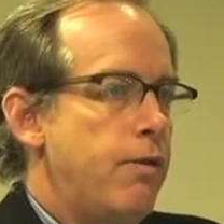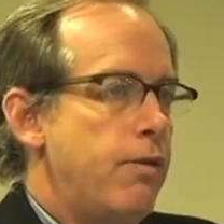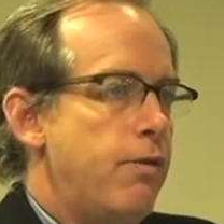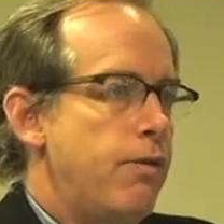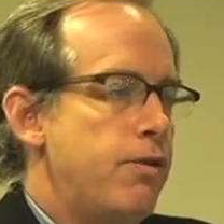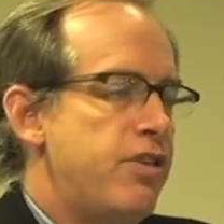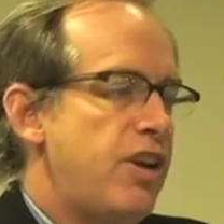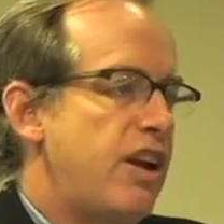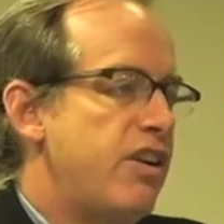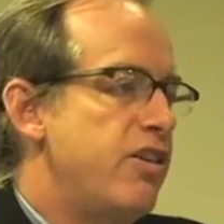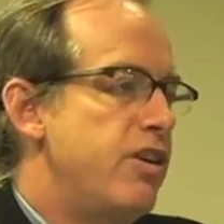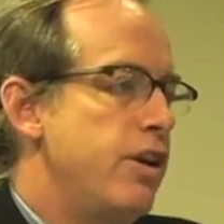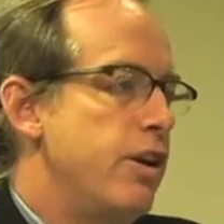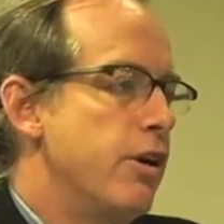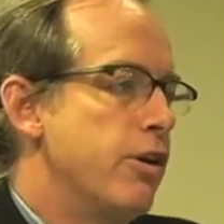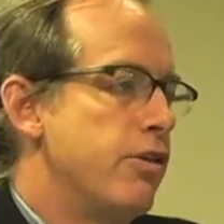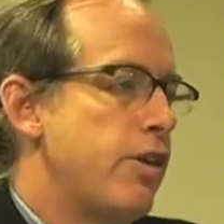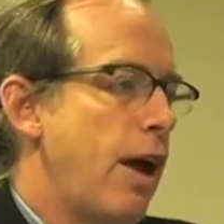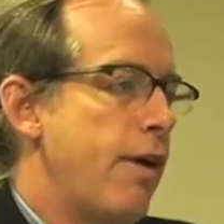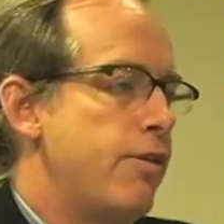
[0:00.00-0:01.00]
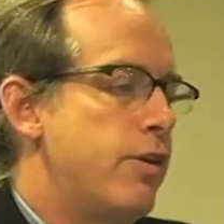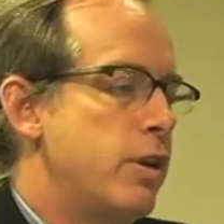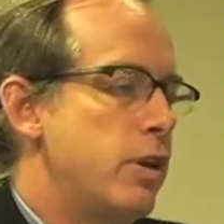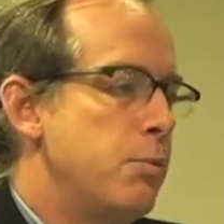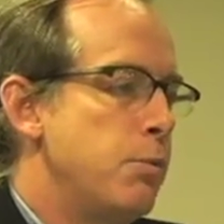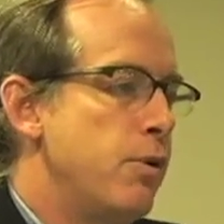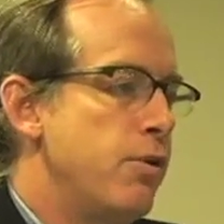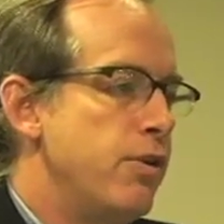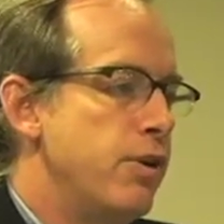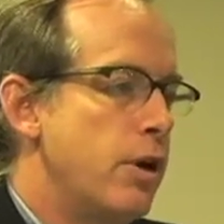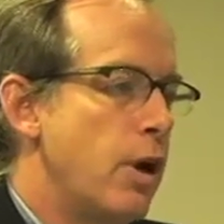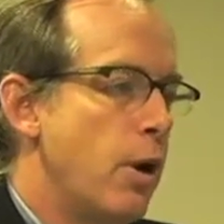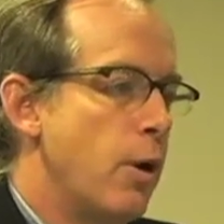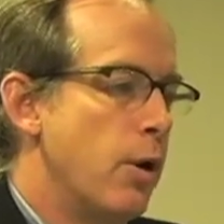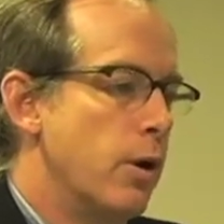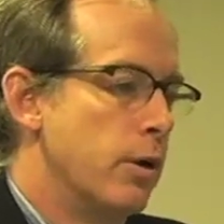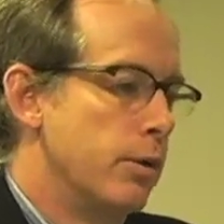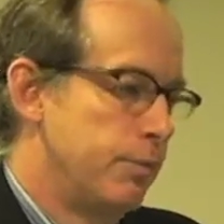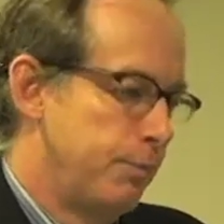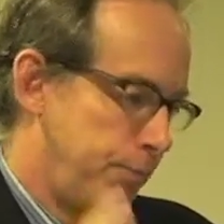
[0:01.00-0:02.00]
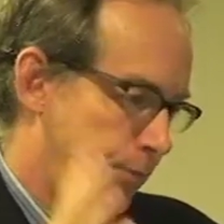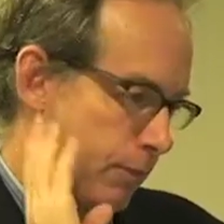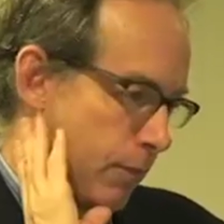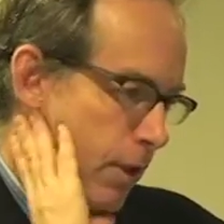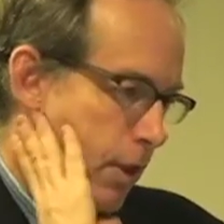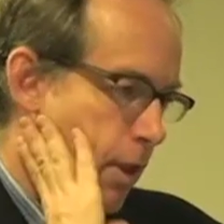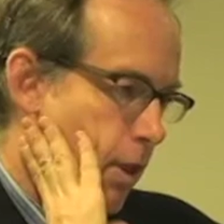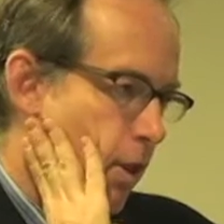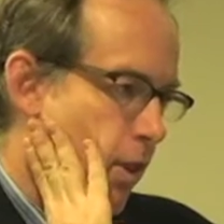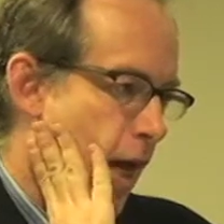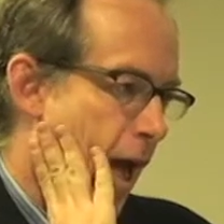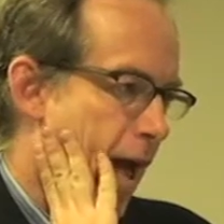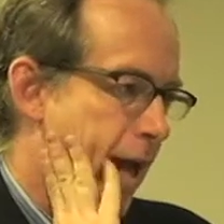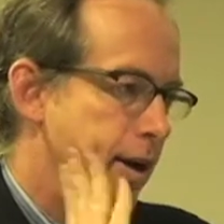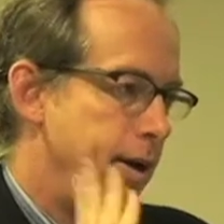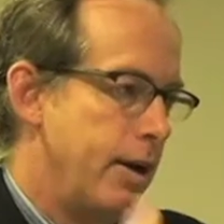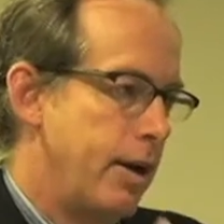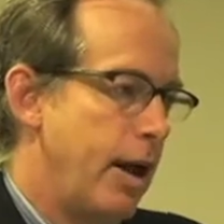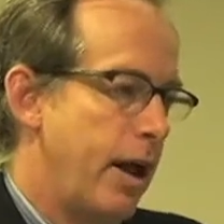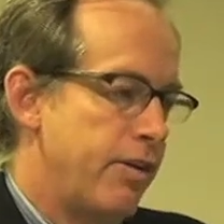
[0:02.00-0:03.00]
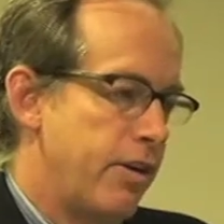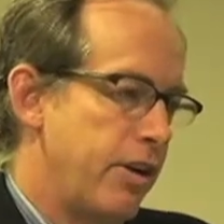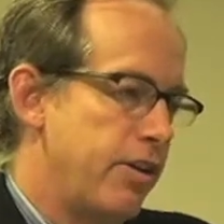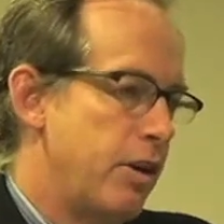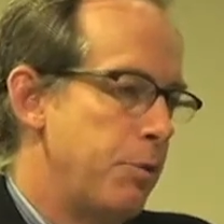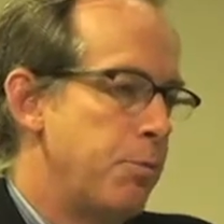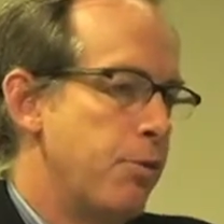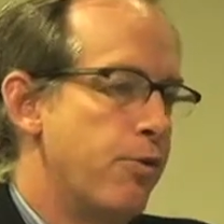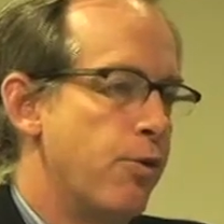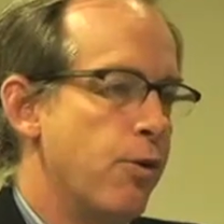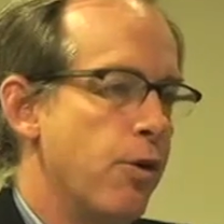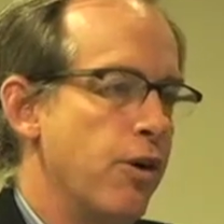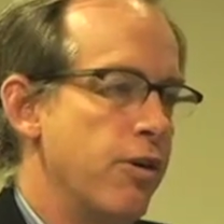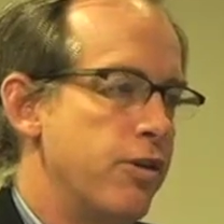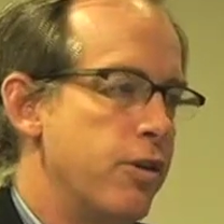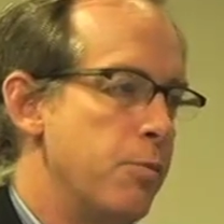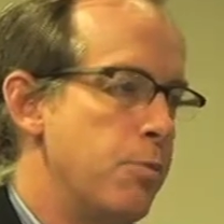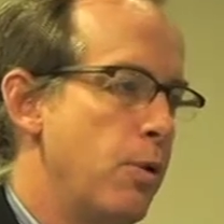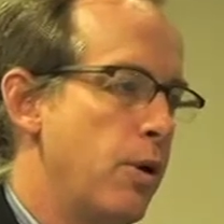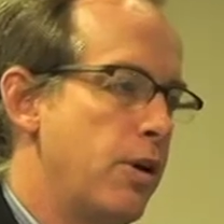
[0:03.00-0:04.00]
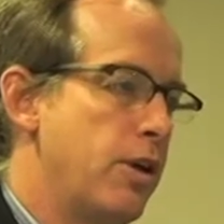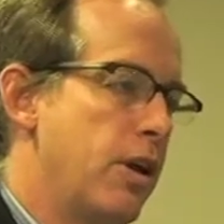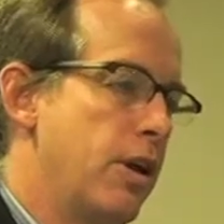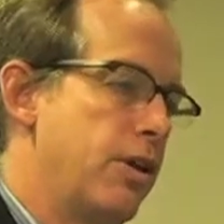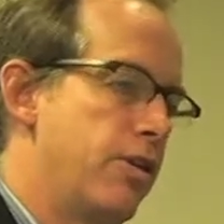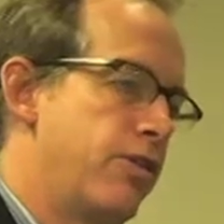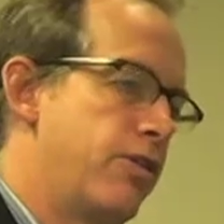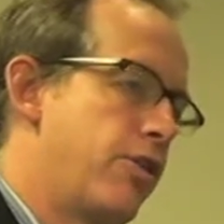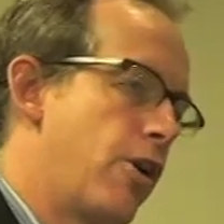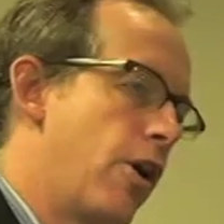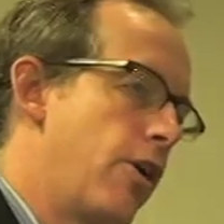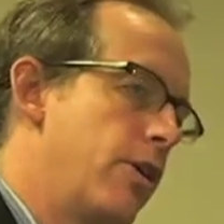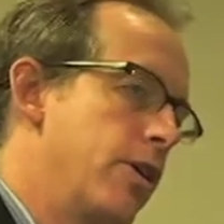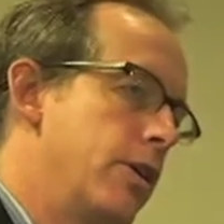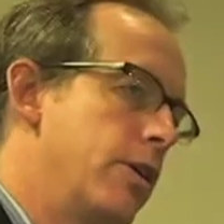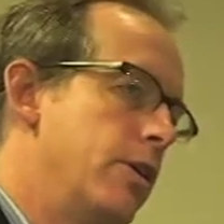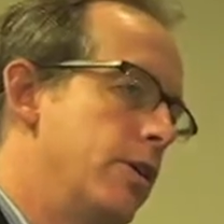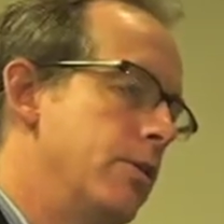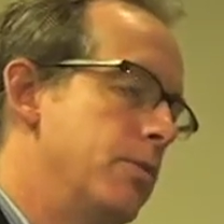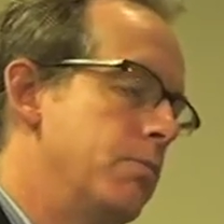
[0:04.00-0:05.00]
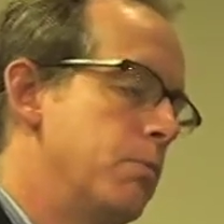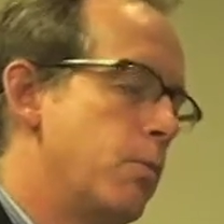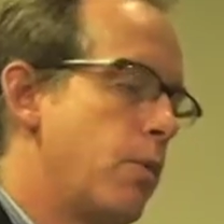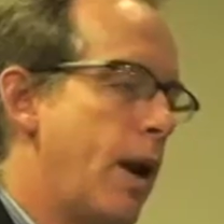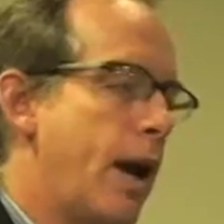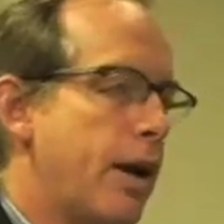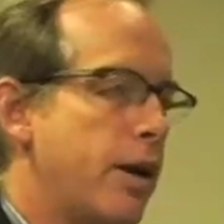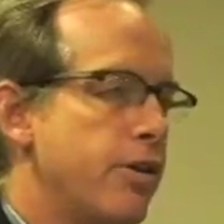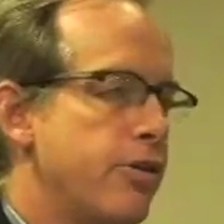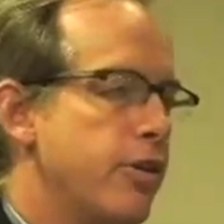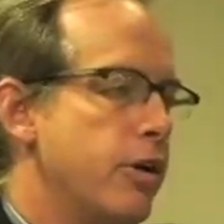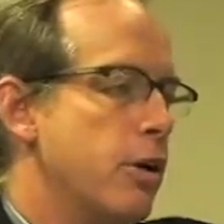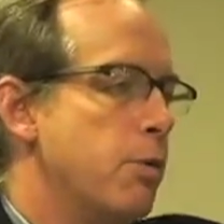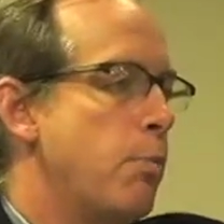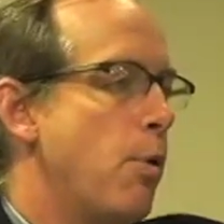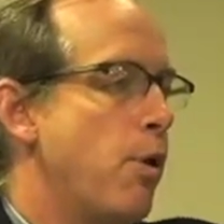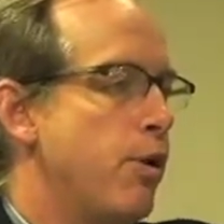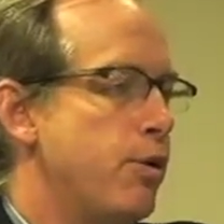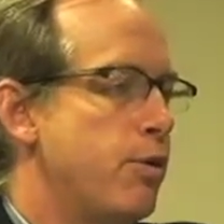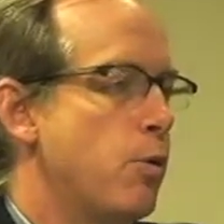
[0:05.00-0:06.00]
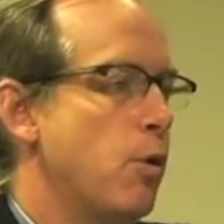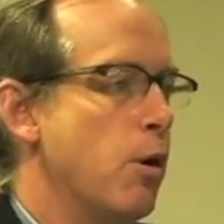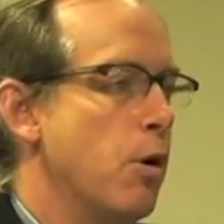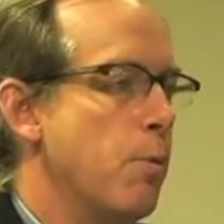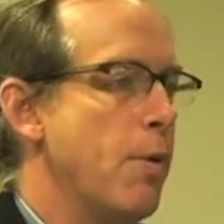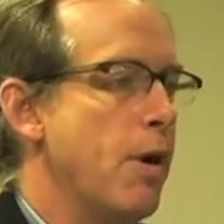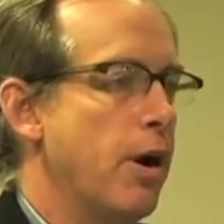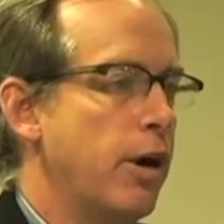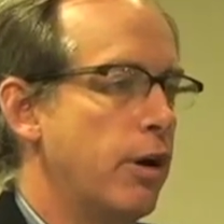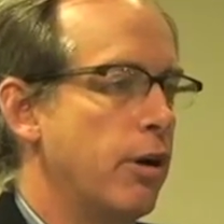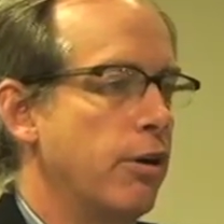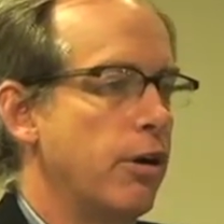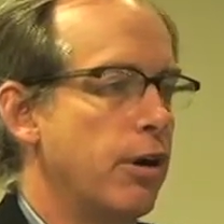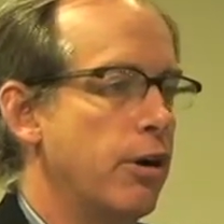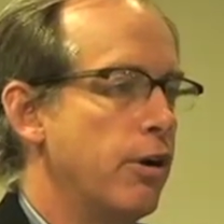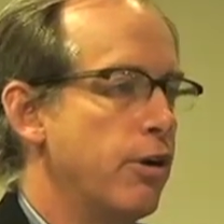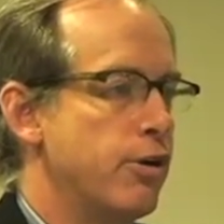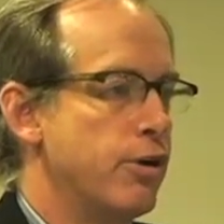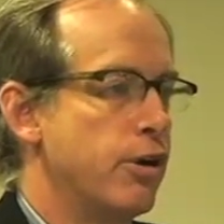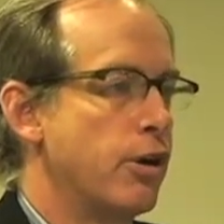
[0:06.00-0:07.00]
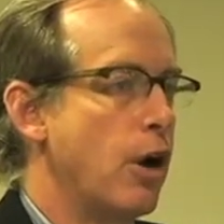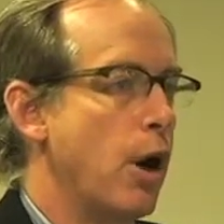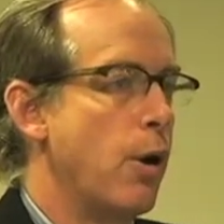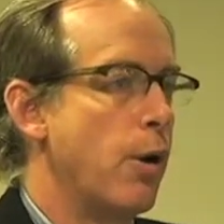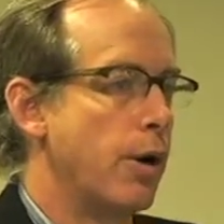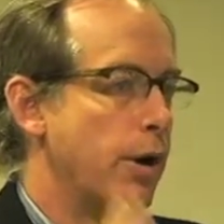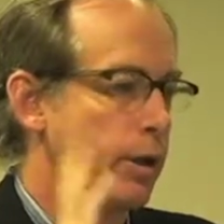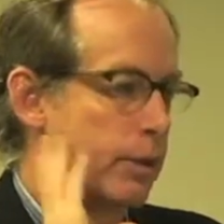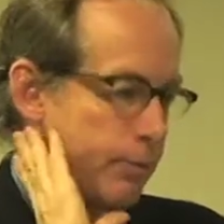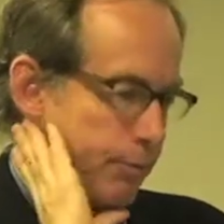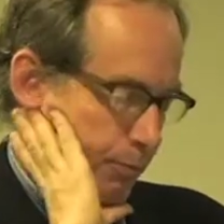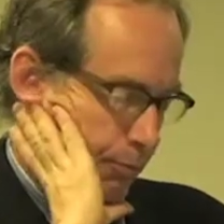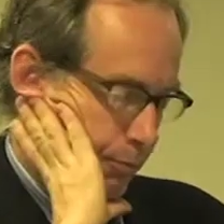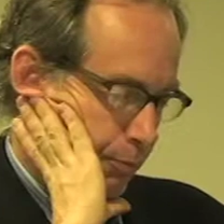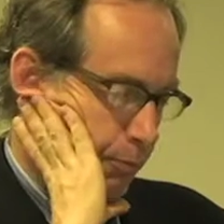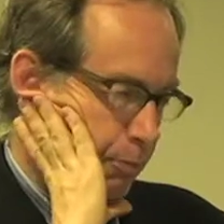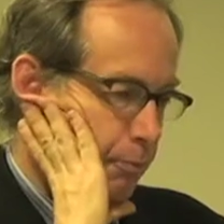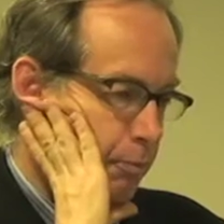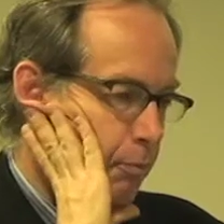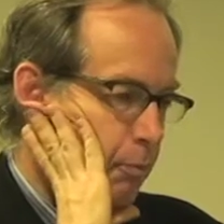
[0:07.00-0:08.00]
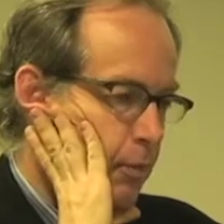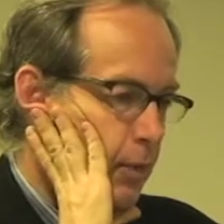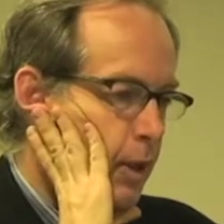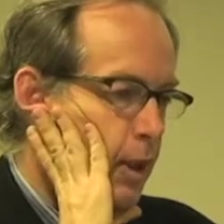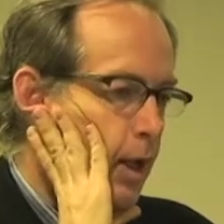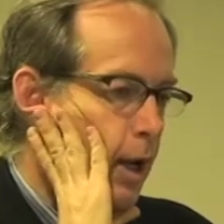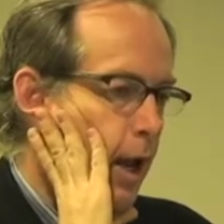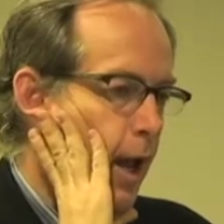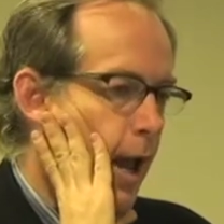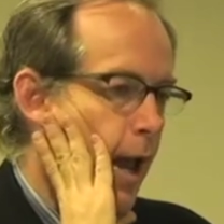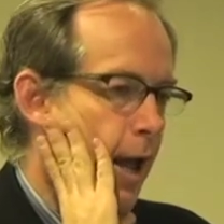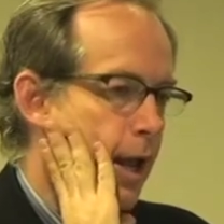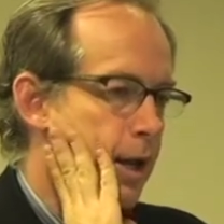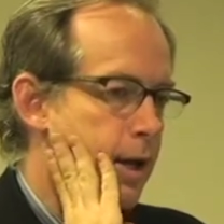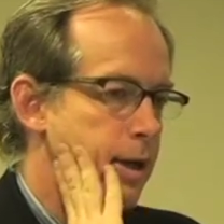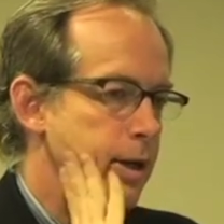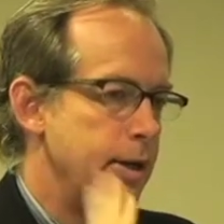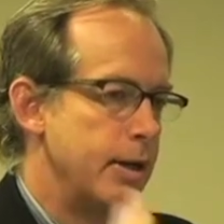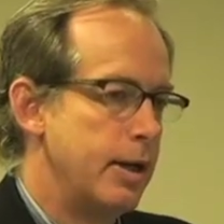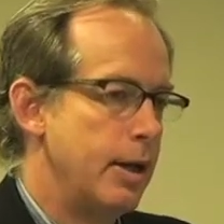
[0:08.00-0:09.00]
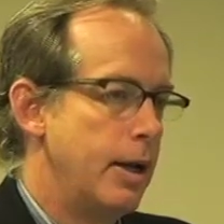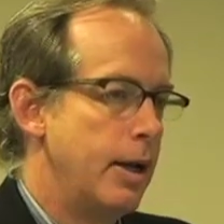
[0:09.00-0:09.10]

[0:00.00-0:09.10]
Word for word: 60 years after The Moviegoer, that, as I said before, is the book that started what I consider post-war American literature going. And